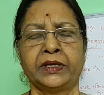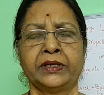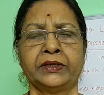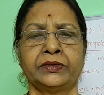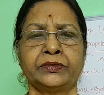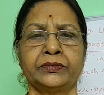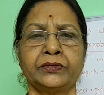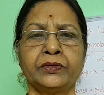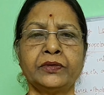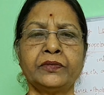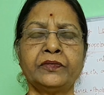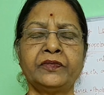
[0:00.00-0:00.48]

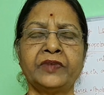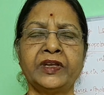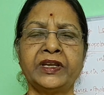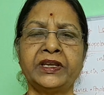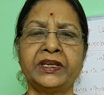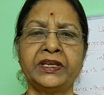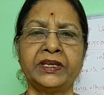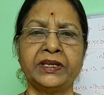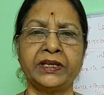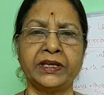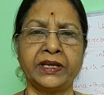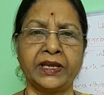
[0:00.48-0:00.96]
So when
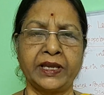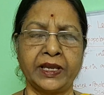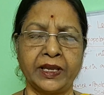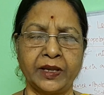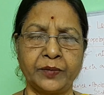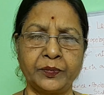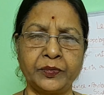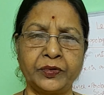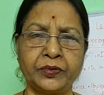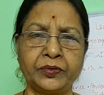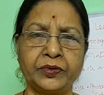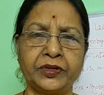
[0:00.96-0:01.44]
he
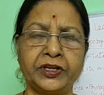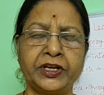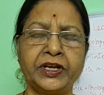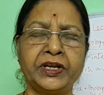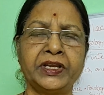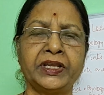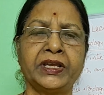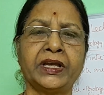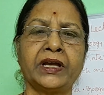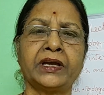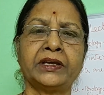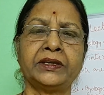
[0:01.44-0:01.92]
came to
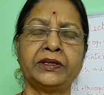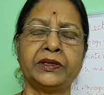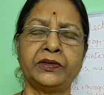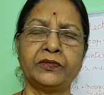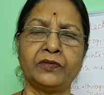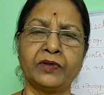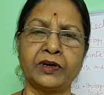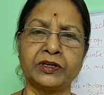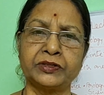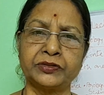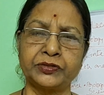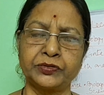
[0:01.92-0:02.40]
India, he
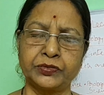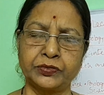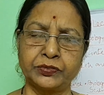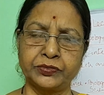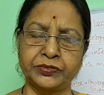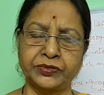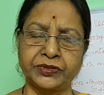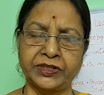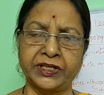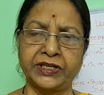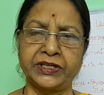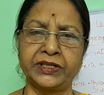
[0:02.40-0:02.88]
wants to
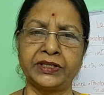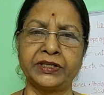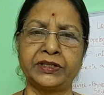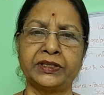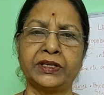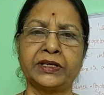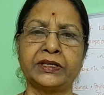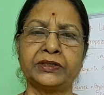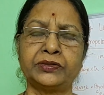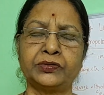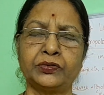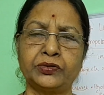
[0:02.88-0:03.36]
study
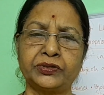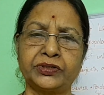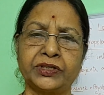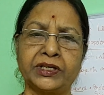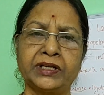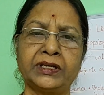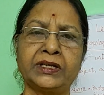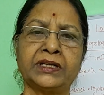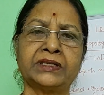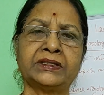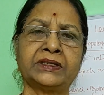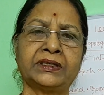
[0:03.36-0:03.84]
the
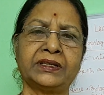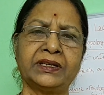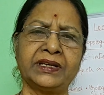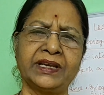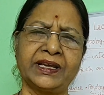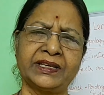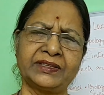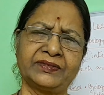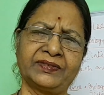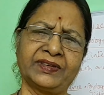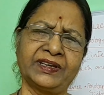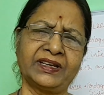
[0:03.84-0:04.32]
sociological
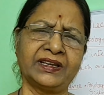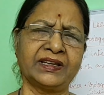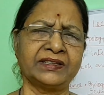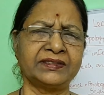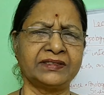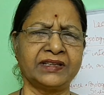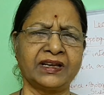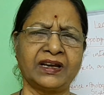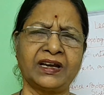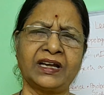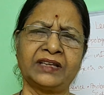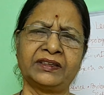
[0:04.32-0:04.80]
as well
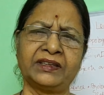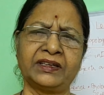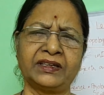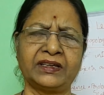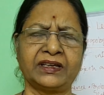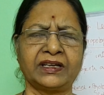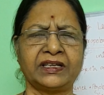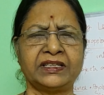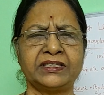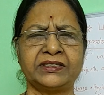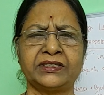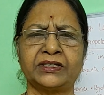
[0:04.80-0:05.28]
as the other
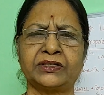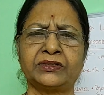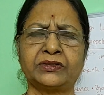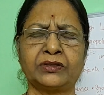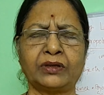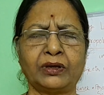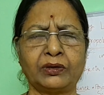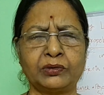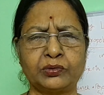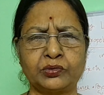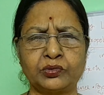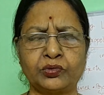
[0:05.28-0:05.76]
cultures
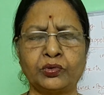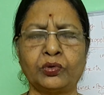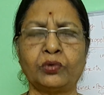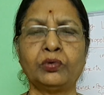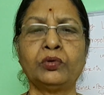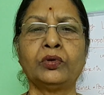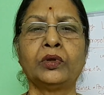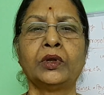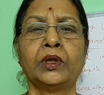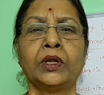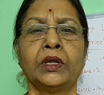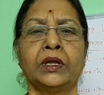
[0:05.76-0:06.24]

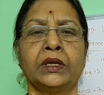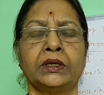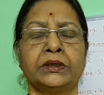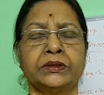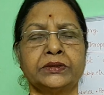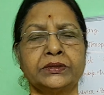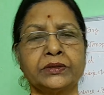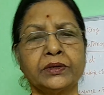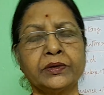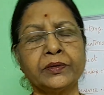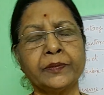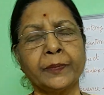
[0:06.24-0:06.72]
also.
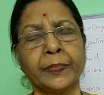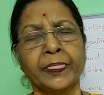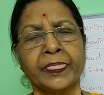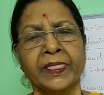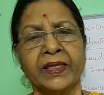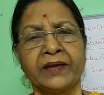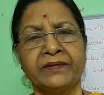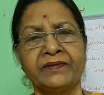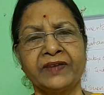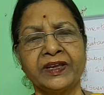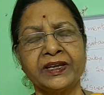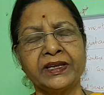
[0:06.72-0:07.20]
So
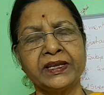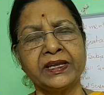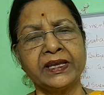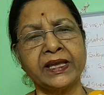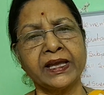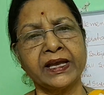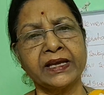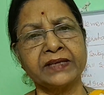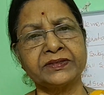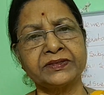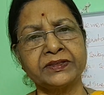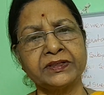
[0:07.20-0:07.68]
when he
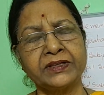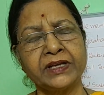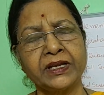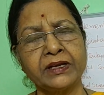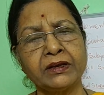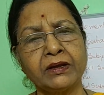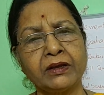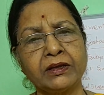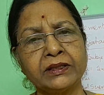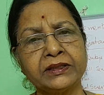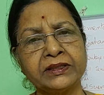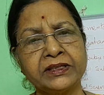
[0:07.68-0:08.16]
has
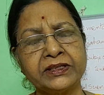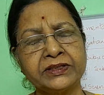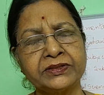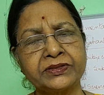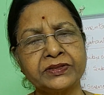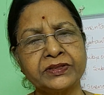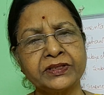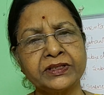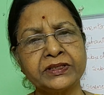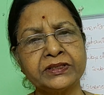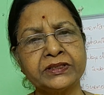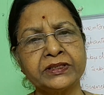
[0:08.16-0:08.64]
done all
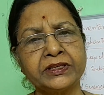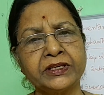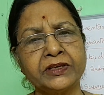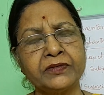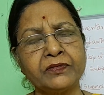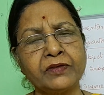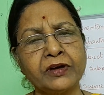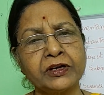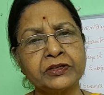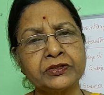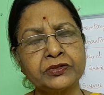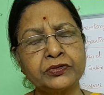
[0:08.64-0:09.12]
these things, he
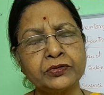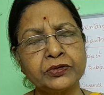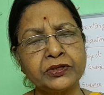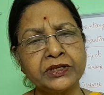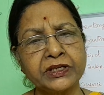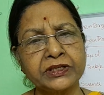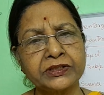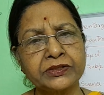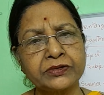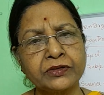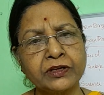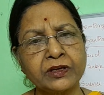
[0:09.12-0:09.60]
wants to
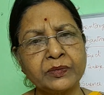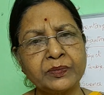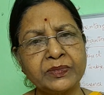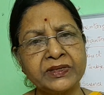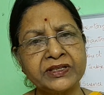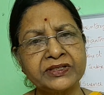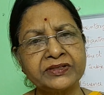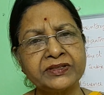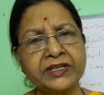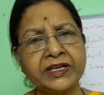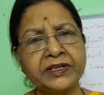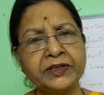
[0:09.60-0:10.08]

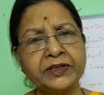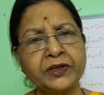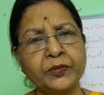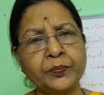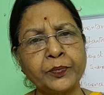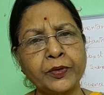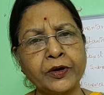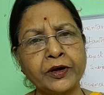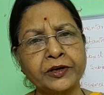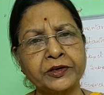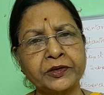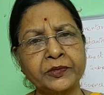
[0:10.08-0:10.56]
establish the
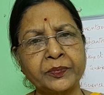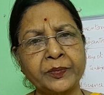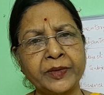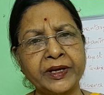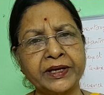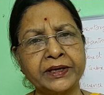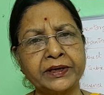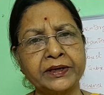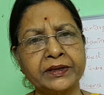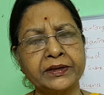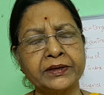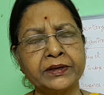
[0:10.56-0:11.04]
department.